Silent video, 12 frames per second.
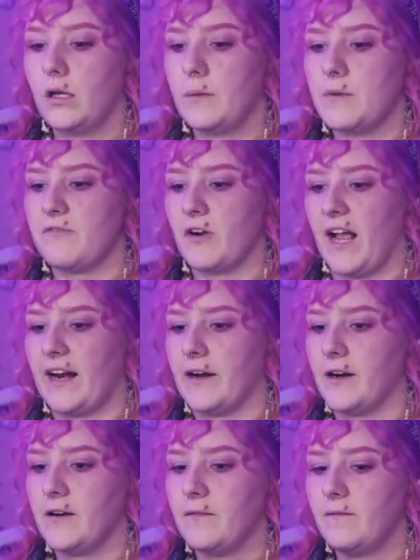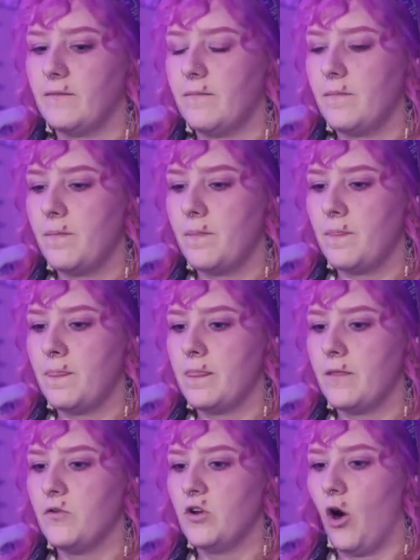me the fuck out of here.
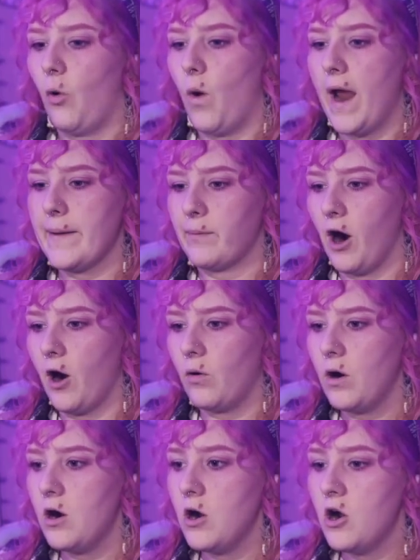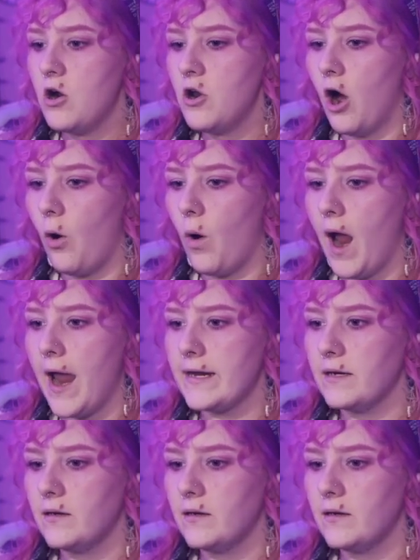No way, bro. No way.